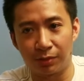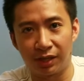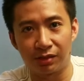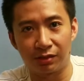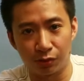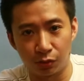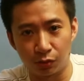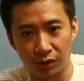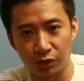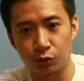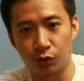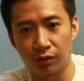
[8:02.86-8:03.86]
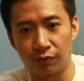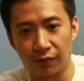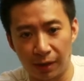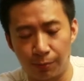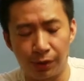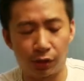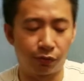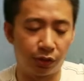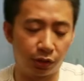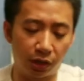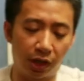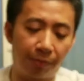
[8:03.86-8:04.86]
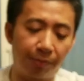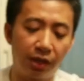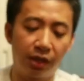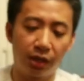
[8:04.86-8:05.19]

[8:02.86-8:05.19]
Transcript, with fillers: might, you know, destroy the fabric of the top.